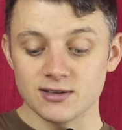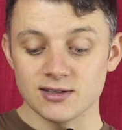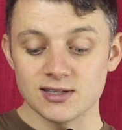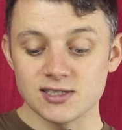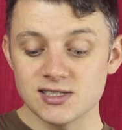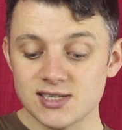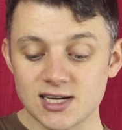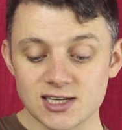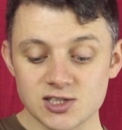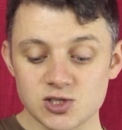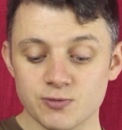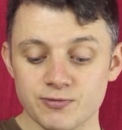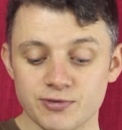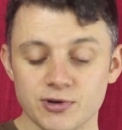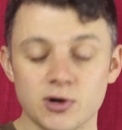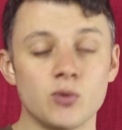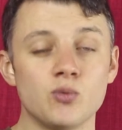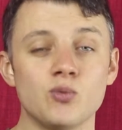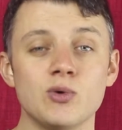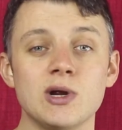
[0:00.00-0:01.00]
and this set us up
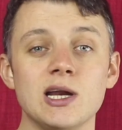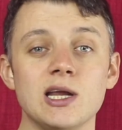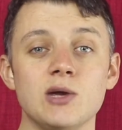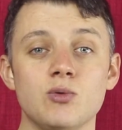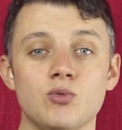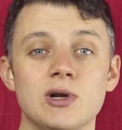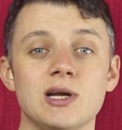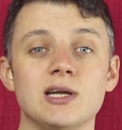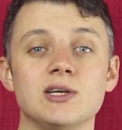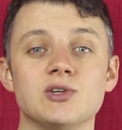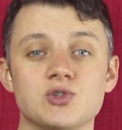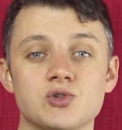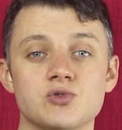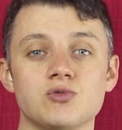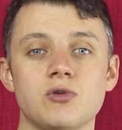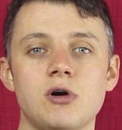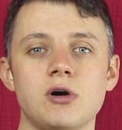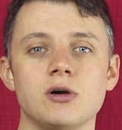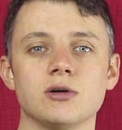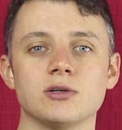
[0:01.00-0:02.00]
for a really
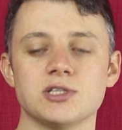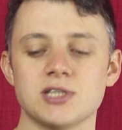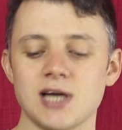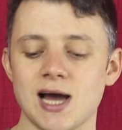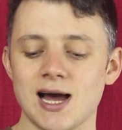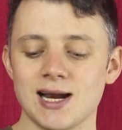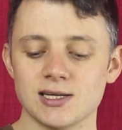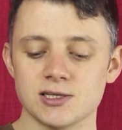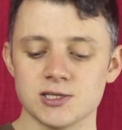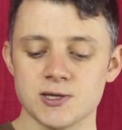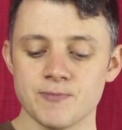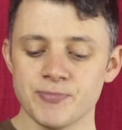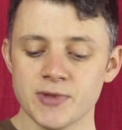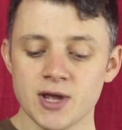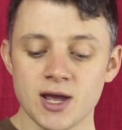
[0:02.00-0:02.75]
strong challenge.